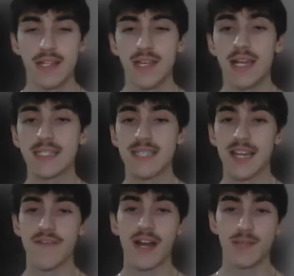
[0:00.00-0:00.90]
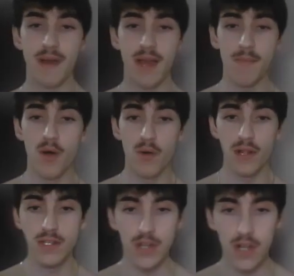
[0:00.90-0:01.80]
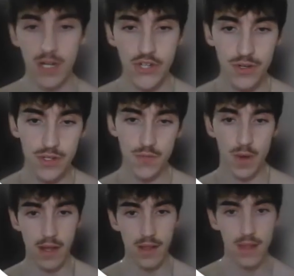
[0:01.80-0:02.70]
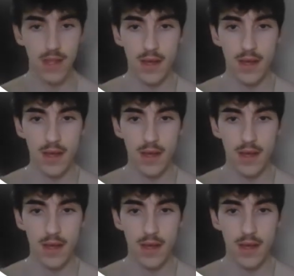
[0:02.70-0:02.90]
incentivize my opponent to not shield as well.